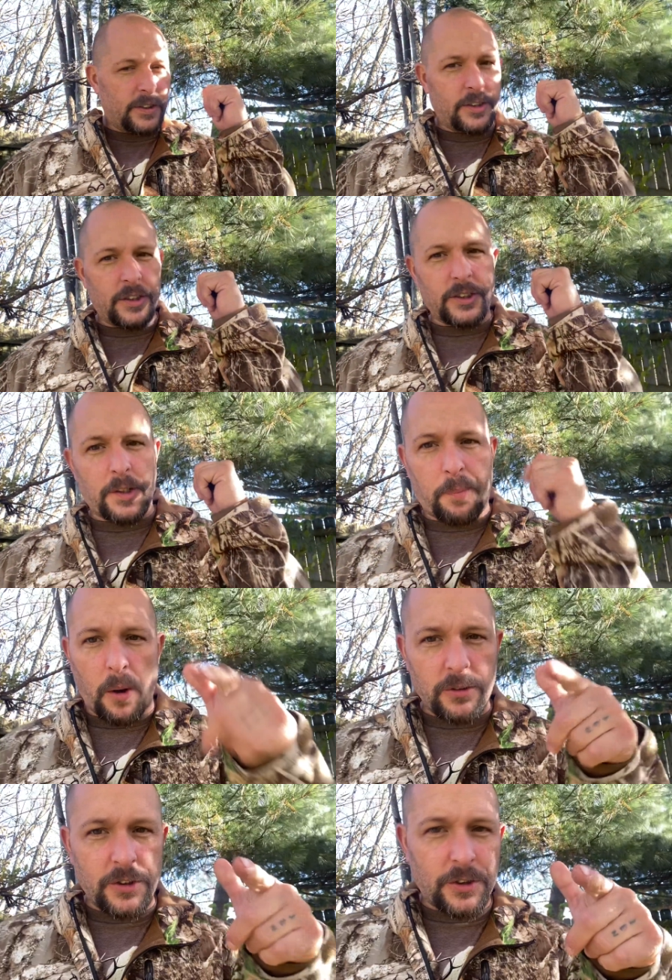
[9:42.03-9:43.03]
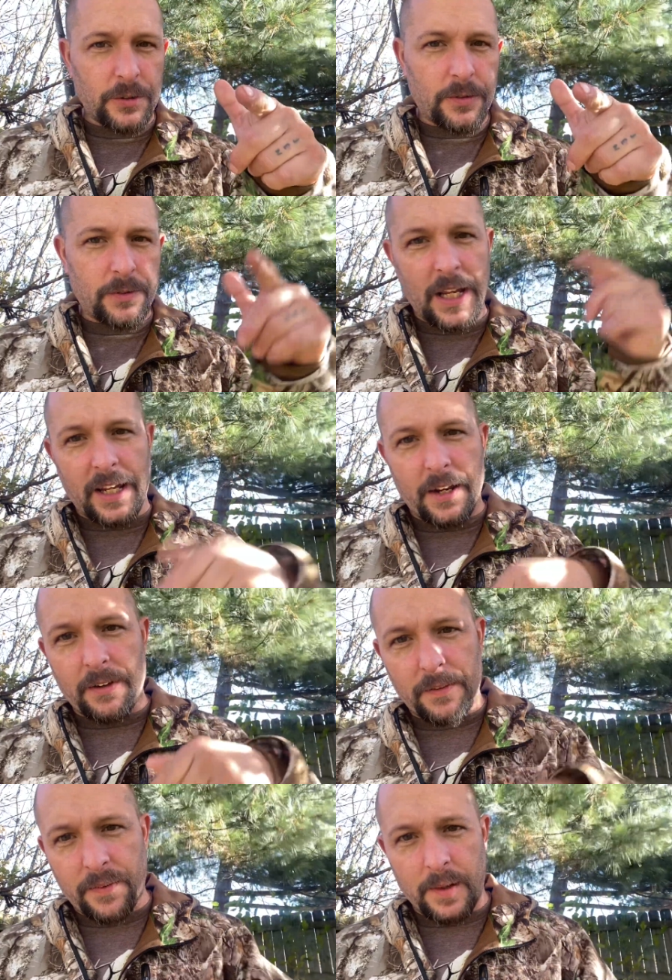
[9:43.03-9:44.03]
you're supposed to take care
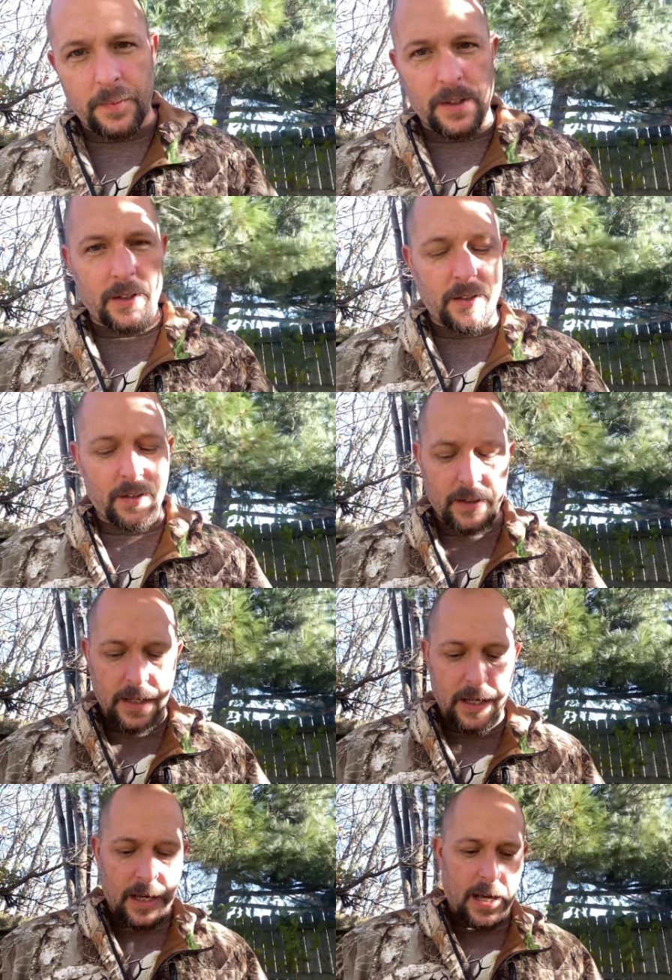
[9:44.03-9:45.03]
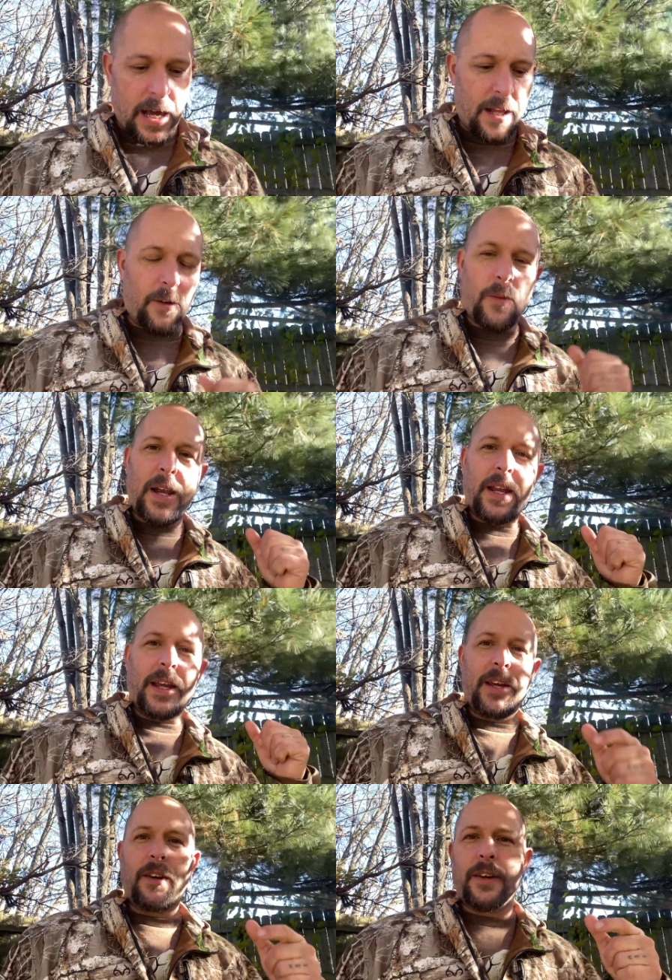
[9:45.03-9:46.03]
of the family. I don't want
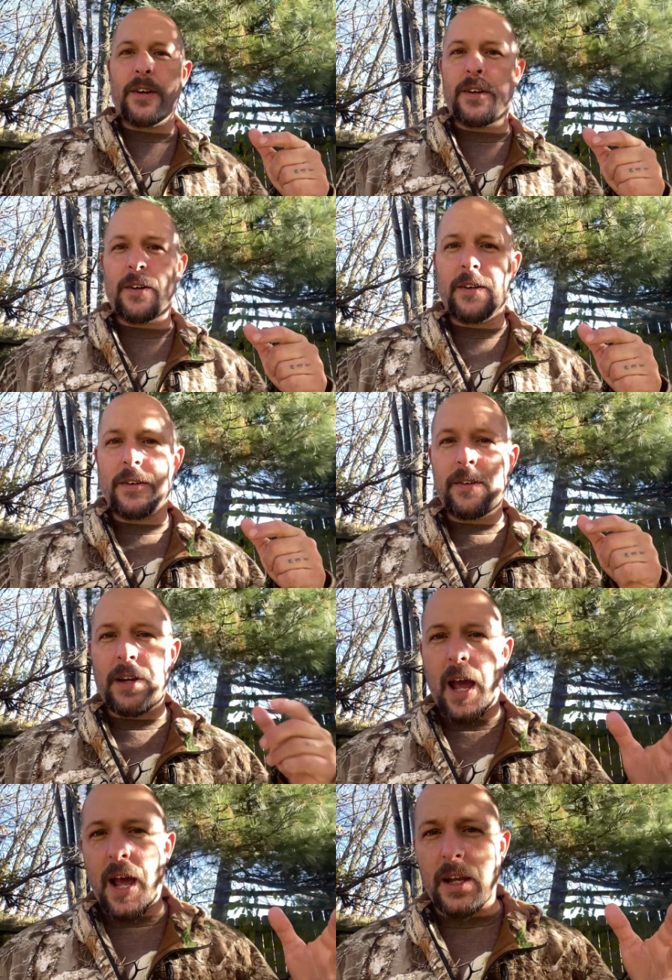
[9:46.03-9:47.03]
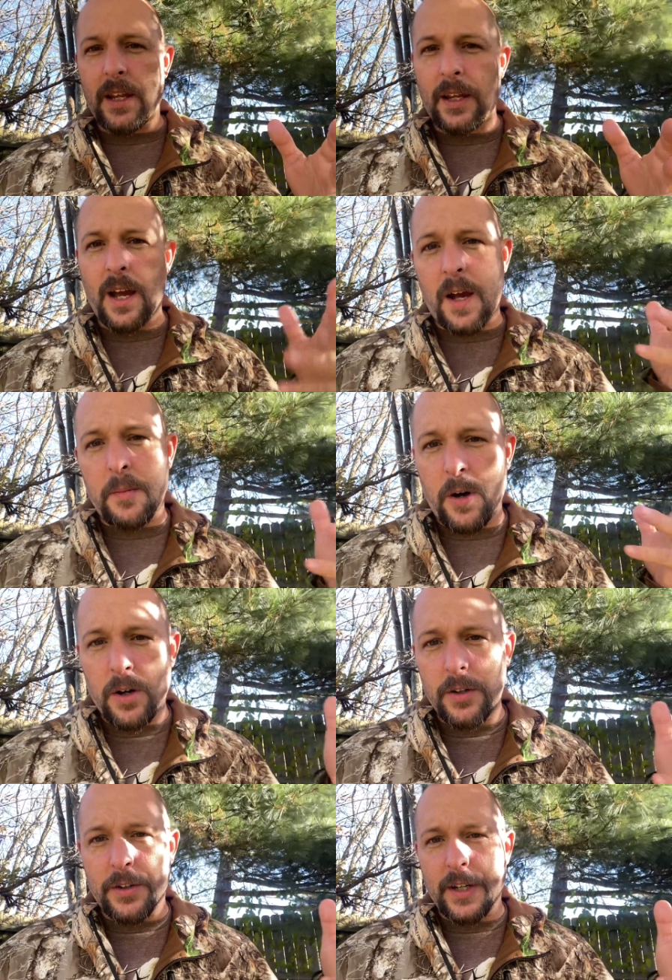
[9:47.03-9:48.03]
to hear, "Daddy, I'm
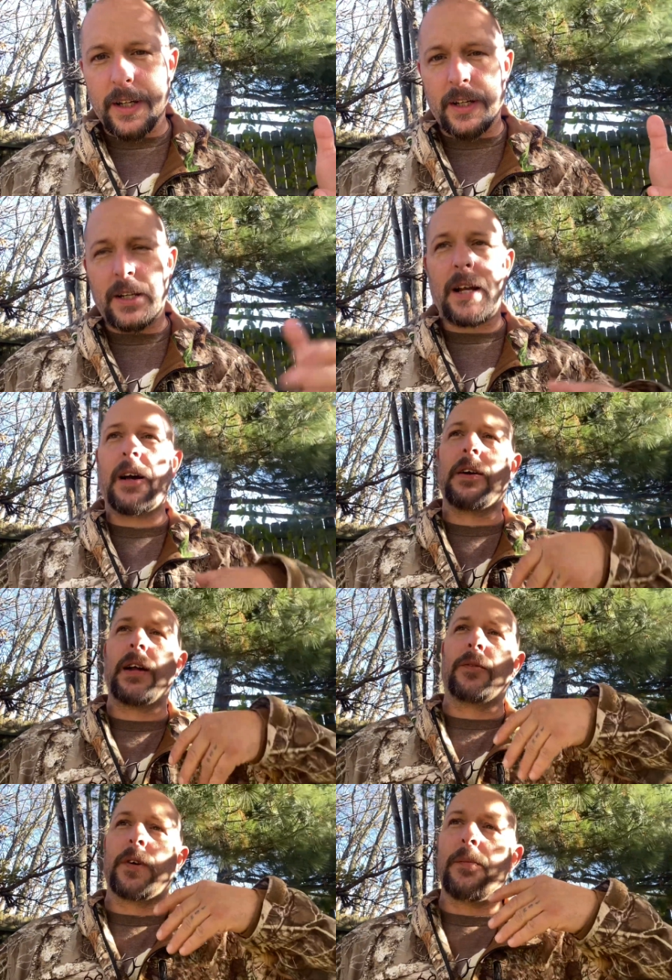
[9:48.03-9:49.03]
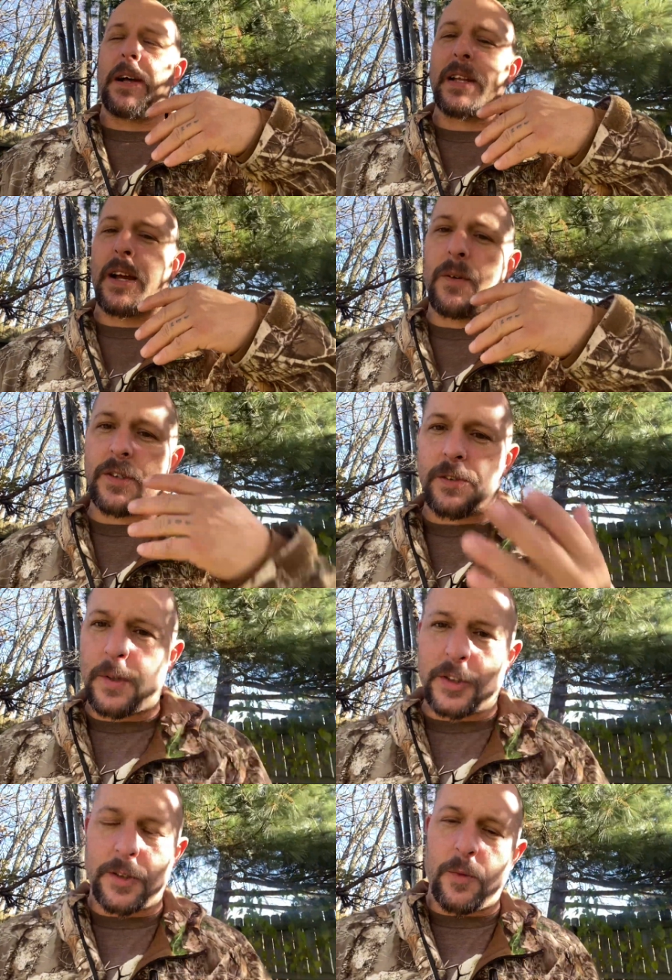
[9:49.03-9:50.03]
hungry." No, I don't have to worry about that quite so
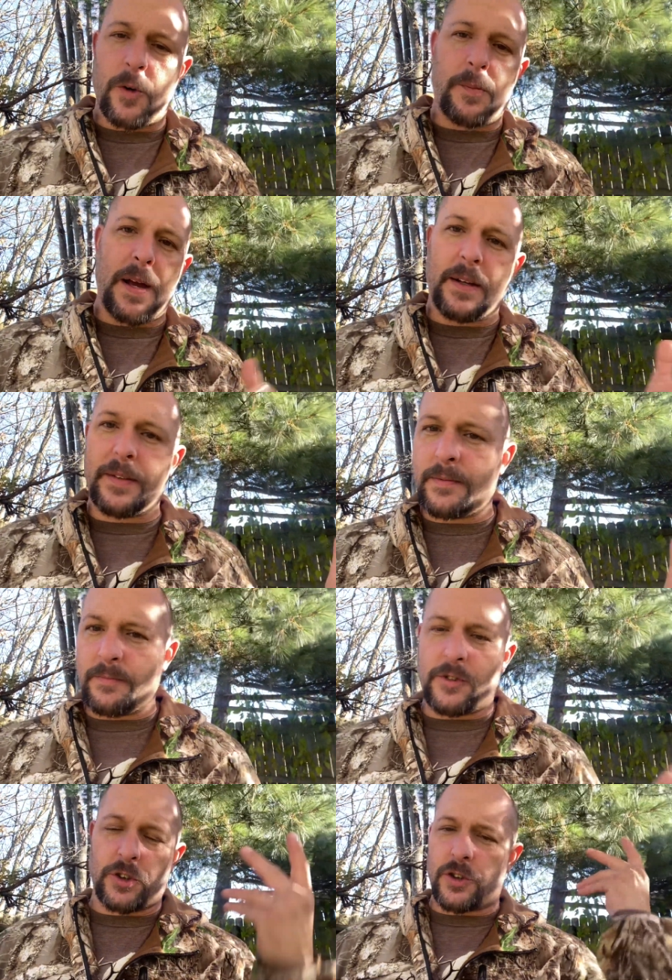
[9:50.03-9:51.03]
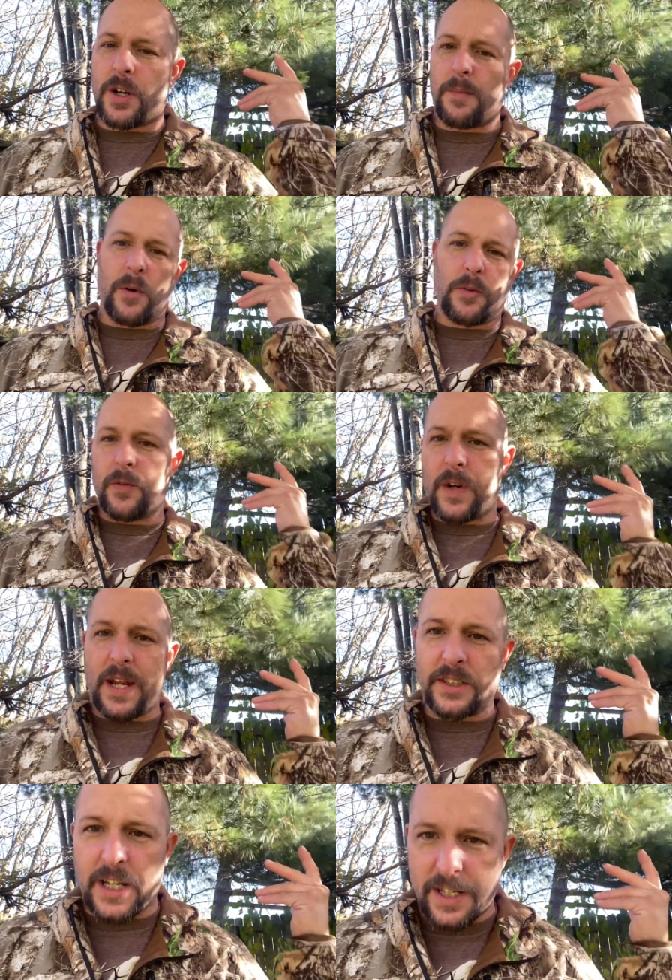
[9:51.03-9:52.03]
much anymore. My children are both over the
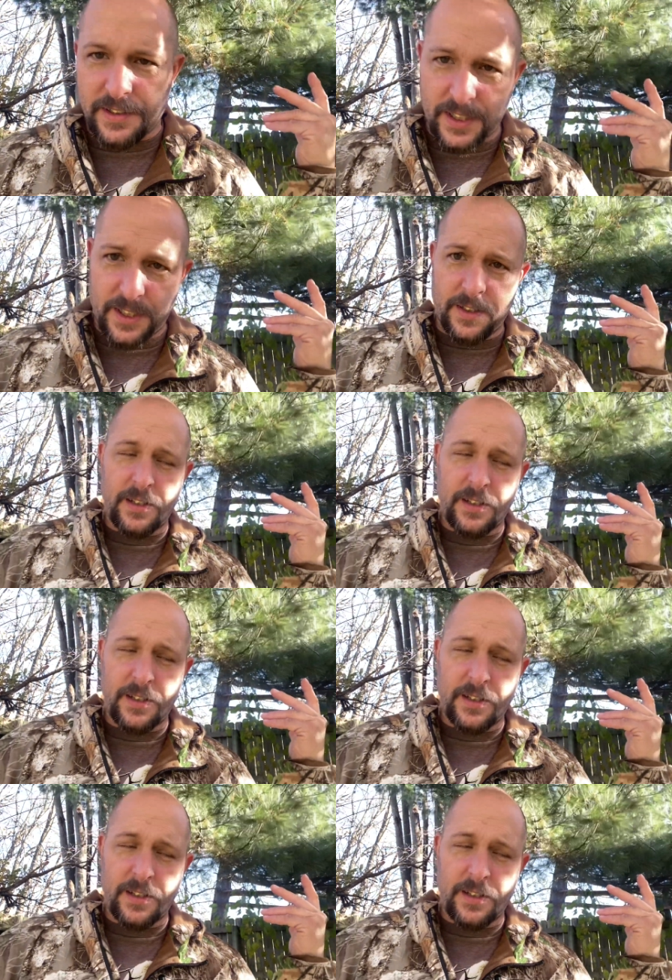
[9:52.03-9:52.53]
age of 18.